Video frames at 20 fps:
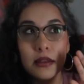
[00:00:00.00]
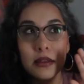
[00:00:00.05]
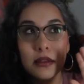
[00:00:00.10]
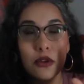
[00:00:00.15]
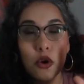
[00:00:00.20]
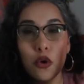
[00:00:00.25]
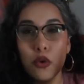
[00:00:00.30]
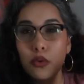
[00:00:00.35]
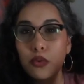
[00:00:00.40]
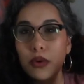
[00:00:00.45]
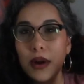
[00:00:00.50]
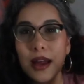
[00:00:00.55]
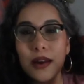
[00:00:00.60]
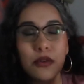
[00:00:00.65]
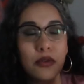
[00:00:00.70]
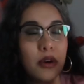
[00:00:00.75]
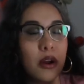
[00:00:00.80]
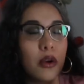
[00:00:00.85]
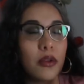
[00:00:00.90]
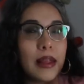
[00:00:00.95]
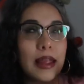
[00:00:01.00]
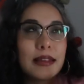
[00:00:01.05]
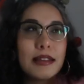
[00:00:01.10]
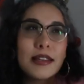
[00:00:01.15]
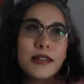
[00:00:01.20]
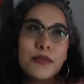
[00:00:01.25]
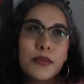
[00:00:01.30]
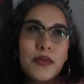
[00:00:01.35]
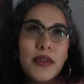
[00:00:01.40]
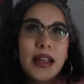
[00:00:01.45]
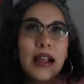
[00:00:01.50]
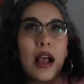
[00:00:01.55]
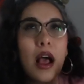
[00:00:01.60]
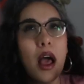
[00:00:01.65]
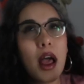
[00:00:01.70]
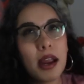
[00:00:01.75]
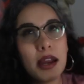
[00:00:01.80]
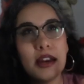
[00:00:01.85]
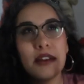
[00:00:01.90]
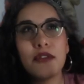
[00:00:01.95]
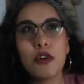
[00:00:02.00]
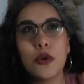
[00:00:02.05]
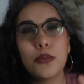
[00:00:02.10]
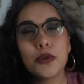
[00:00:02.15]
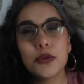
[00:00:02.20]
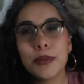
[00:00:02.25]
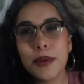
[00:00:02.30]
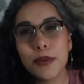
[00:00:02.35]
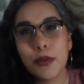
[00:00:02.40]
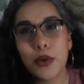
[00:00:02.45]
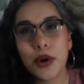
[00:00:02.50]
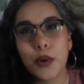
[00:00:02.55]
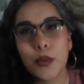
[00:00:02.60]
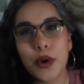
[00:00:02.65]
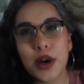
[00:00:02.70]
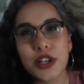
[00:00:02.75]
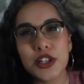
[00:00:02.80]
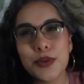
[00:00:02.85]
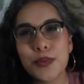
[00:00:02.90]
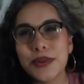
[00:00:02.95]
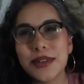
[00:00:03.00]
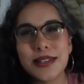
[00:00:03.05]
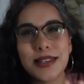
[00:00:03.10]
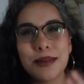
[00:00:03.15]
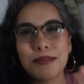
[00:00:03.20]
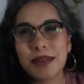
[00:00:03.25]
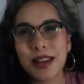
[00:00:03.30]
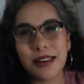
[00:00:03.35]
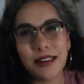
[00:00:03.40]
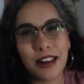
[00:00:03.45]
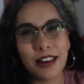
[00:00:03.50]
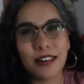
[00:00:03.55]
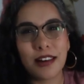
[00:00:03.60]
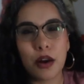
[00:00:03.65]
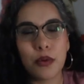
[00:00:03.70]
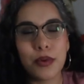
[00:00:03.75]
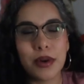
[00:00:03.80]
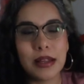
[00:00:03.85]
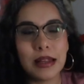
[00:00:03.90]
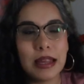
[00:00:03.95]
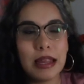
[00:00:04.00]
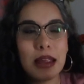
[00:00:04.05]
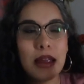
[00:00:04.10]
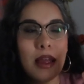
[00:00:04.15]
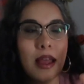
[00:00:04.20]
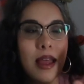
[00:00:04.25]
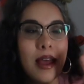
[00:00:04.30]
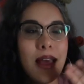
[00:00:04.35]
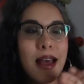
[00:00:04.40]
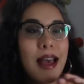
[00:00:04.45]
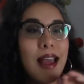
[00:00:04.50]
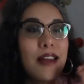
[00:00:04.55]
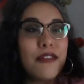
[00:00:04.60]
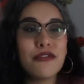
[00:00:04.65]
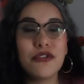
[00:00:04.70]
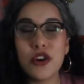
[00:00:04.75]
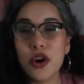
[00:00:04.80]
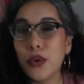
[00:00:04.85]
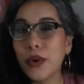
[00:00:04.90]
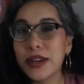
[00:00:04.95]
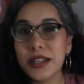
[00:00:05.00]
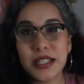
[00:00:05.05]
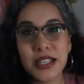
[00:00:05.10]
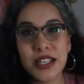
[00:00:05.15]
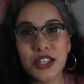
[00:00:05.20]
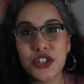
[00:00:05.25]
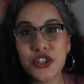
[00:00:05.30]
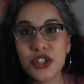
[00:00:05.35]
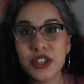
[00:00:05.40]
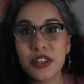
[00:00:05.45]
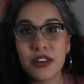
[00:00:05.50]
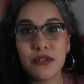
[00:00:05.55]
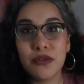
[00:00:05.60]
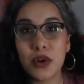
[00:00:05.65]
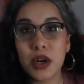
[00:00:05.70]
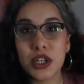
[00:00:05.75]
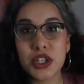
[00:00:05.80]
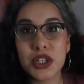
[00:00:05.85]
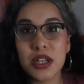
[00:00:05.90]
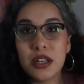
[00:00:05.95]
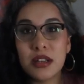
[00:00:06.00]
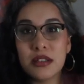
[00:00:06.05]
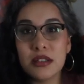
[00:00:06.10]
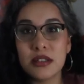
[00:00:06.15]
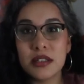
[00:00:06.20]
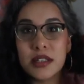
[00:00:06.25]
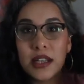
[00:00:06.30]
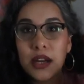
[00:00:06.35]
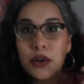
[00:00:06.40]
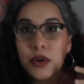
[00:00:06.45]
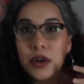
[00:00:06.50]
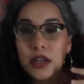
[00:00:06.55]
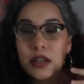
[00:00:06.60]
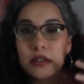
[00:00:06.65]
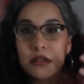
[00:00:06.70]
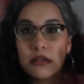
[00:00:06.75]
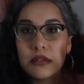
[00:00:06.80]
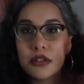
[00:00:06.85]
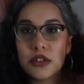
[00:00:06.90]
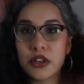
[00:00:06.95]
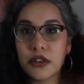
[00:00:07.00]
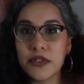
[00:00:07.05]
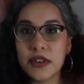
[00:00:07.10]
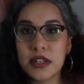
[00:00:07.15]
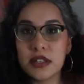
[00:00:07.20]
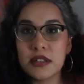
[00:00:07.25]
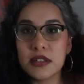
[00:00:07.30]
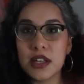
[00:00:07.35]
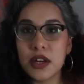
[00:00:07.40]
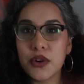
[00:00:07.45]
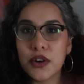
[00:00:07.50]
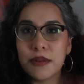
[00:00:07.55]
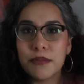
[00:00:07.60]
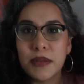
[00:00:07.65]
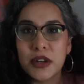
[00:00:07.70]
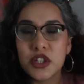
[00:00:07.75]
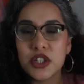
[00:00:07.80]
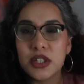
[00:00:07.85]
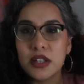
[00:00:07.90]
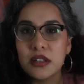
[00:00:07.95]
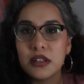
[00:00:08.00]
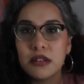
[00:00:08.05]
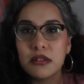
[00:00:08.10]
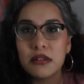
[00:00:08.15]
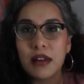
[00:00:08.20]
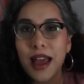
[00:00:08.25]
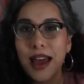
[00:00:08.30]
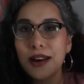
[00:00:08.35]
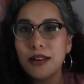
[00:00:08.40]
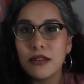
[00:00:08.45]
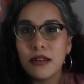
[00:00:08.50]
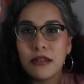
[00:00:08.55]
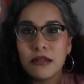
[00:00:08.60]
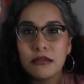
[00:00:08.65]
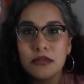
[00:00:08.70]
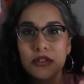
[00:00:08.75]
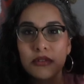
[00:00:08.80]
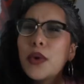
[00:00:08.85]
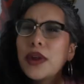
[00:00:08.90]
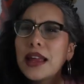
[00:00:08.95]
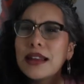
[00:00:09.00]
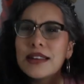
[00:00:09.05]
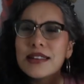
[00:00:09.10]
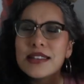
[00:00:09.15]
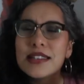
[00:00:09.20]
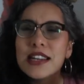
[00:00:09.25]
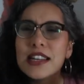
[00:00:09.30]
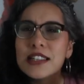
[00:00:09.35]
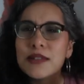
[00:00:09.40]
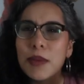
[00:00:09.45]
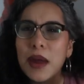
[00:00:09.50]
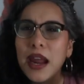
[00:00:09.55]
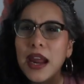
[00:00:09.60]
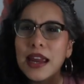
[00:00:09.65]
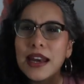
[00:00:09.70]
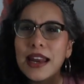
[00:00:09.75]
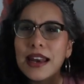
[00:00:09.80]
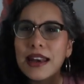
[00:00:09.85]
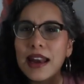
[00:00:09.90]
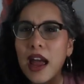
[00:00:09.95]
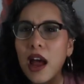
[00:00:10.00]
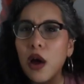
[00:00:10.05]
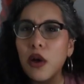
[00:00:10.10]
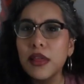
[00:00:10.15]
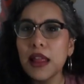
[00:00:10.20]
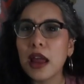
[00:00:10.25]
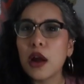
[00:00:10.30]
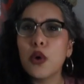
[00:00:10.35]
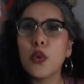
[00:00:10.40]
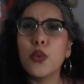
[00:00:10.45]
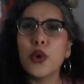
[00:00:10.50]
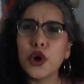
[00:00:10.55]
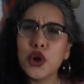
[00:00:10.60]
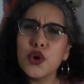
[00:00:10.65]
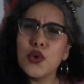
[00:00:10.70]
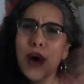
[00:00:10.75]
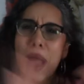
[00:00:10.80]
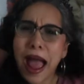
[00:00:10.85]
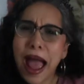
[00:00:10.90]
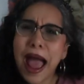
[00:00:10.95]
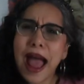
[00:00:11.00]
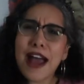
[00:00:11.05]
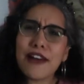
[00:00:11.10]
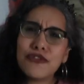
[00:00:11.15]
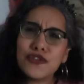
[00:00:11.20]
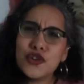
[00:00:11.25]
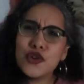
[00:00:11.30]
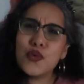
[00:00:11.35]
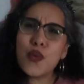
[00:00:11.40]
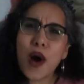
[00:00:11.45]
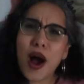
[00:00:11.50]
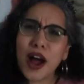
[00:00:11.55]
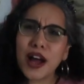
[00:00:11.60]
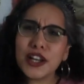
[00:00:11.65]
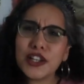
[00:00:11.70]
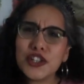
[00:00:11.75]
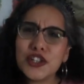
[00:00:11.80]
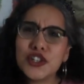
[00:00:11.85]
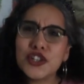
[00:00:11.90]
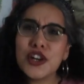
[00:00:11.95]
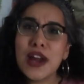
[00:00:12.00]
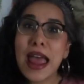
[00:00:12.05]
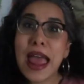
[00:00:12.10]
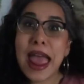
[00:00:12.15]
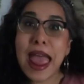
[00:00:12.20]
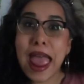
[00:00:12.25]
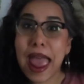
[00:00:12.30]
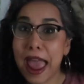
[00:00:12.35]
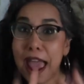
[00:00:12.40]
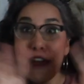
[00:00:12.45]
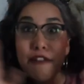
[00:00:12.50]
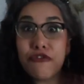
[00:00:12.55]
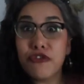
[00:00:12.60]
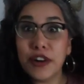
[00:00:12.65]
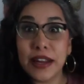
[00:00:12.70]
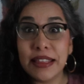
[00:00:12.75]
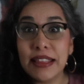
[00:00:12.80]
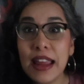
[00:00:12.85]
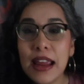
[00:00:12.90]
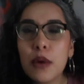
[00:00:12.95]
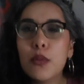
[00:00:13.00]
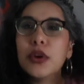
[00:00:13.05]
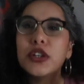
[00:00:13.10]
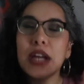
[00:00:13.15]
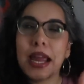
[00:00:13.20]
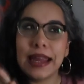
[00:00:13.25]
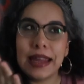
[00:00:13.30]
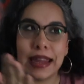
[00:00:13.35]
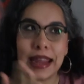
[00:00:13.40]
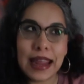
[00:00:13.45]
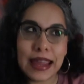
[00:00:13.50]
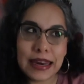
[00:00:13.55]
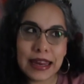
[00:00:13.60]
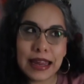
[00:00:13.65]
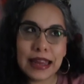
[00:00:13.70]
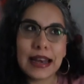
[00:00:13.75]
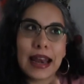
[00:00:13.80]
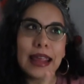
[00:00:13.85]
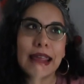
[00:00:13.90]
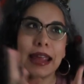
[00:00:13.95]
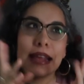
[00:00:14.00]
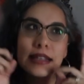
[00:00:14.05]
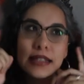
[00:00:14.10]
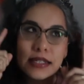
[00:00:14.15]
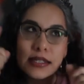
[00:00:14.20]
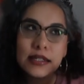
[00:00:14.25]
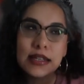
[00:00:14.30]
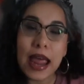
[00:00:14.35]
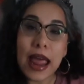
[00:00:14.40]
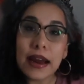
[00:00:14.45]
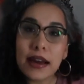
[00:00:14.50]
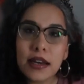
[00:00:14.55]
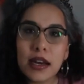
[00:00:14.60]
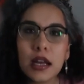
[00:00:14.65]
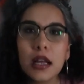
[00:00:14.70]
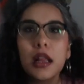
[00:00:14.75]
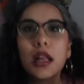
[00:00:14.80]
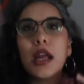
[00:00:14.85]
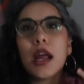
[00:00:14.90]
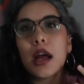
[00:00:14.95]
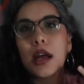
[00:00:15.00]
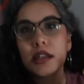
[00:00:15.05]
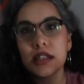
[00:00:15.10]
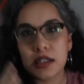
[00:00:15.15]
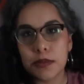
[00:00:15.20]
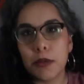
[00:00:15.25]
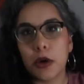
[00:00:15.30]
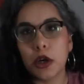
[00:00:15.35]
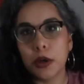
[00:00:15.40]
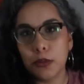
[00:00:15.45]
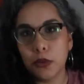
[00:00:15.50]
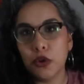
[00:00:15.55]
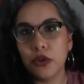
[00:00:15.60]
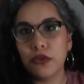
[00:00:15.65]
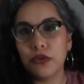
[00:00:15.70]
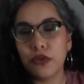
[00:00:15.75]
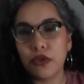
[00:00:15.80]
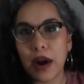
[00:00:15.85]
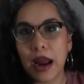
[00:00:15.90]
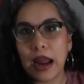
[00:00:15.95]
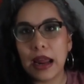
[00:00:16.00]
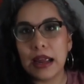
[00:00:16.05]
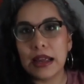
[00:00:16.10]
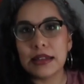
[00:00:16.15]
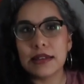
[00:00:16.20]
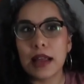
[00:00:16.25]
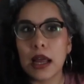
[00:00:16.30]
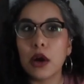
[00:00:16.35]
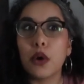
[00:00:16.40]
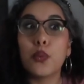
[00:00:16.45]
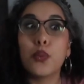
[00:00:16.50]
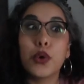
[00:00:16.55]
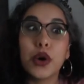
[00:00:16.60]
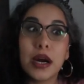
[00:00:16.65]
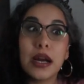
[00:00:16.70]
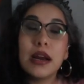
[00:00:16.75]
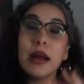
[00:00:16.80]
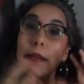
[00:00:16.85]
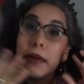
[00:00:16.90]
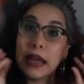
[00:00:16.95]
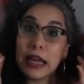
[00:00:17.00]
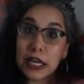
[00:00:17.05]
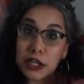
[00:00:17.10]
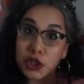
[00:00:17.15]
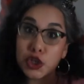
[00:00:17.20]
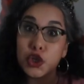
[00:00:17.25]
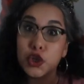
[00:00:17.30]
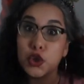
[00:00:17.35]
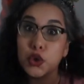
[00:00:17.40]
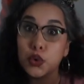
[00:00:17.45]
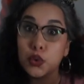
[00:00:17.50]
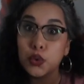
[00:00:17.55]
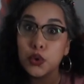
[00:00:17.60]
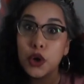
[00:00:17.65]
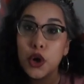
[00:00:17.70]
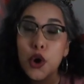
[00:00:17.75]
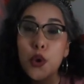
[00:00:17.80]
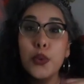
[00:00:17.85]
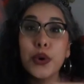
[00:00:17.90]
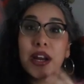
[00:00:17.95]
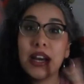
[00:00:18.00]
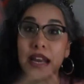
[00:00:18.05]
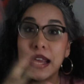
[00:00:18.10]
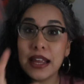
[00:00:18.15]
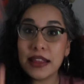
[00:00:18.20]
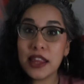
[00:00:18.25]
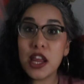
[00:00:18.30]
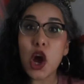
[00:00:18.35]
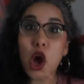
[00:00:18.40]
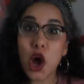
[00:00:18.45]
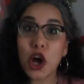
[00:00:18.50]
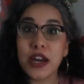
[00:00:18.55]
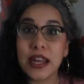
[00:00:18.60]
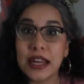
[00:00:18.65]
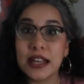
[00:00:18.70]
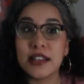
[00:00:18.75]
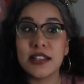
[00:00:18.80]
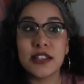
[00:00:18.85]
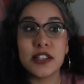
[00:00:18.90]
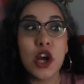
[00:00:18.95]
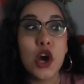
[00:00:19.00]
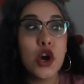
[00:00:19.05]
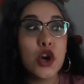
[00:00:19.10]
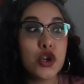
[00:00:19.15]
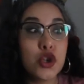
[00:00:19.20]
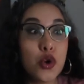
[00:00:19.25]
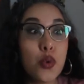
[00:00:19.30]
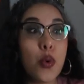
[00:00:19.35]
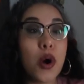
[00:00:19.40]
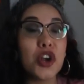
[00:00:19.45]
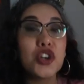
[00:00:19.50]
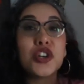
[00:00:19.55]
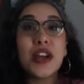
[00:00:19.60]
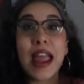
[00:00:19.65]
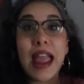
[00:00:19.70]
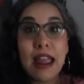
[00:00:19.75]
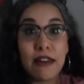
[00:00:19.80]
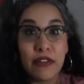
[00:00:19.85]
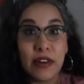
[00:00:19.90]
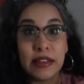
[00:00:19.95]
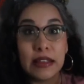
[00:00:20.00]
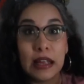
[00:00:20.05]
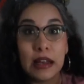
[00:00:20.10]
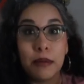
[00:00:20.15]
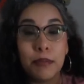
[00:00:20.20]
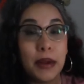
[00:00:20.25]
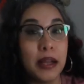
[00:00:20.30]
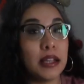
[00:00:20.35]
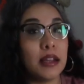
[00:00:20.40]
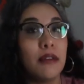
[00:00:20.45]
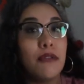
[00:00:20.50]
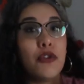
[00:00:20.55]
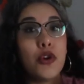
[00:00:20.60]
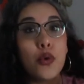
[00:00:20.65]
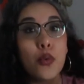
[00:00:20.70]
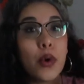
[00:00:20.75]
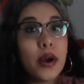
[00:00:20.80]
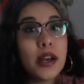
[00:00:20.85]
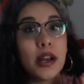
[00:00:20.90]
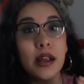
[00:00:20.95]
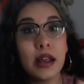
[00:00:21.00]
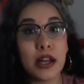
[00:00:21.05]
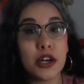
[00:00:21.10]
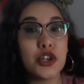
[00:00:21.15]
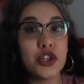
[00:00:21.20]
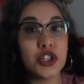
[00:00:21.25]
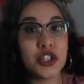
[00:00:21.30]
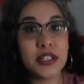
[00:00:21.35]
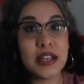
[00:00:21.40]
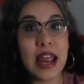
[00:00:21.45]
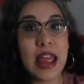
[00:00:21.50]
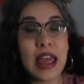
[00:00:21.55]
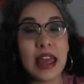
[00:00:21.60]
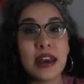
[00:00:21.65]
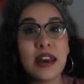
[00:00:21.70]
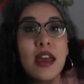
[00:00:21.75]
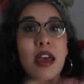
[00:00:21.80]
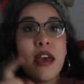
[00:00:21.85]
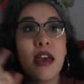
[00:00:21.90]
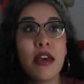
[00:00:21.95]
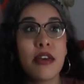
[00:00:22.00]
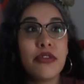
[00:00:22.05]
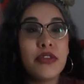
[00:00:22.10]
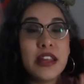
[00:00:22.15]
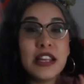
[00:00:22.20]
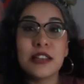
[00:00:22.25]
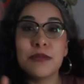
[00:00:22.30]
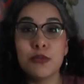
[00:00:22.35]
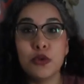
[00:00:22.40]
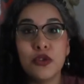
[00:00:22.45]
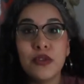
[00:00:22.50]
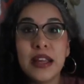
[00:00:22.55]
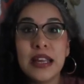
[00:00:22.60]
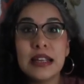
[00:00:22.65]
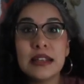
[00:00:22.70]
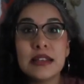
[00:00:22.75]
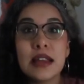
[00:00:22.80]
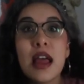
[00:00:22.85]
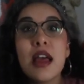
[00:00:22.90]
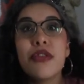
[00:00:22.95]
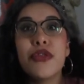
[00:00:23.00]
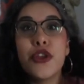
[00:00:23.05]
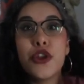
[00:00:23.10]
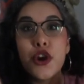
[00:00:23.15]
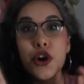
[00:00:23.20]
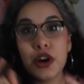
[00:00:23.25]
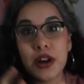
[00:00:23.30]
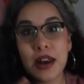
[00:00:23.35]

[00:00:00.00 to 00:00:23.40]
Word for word: don't I don't know like this movie kind of almost made me want to watch it but at the same time like not really I have no intention of watching Secret Service Secret Mission I don't know the way that Disney's making it now like where you have to watch everything which I get it like it's technically a smart move right it's like we're gonna get you we're gonna get the audience to watch everything because if you want to understand these movies then you're